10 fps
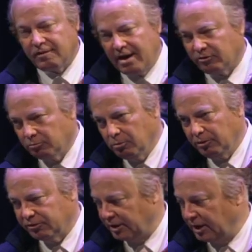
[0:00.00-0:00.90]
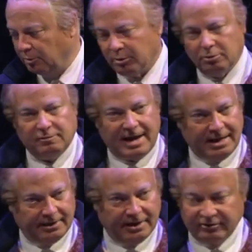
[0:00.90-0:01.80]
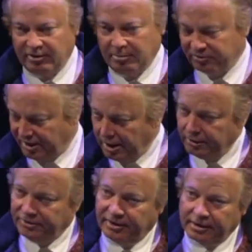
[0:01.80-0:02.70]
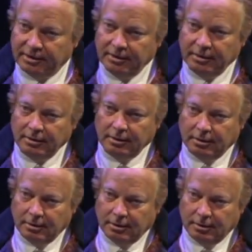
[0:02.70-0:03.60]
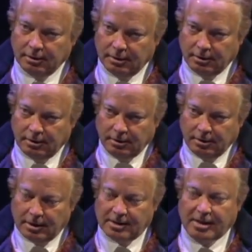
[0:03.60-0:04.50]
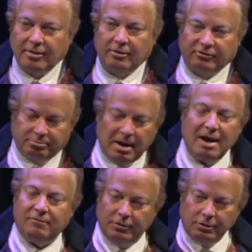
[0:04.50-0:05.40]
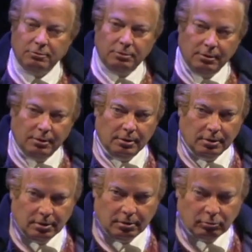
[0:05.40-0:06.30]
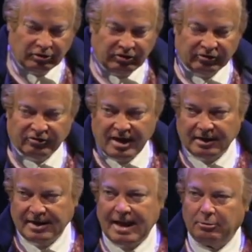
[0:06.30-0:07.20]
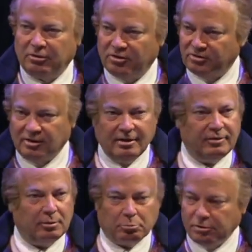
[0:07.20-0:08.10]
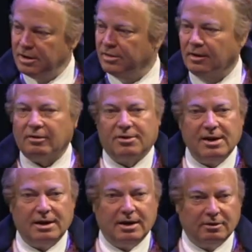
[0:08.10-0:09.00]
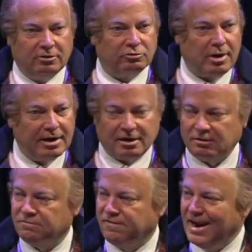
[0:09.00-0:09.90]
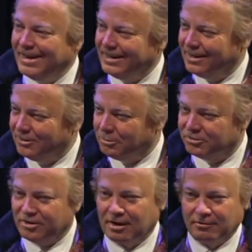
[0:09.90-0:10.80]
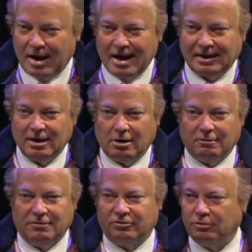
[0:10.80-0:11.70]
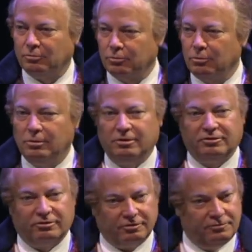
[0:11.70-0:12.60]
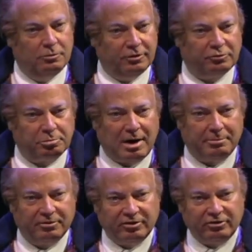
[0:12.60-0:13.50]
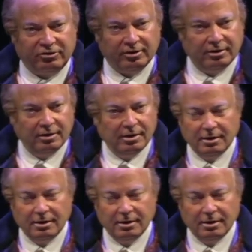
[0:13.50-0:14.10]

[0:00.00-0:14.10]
fast rules and anyone who violates them is a heretic. And then there's my view, which is that language is a living, breathing thing, and to try to confine it into a set of highly artificial rules is a foolish proposition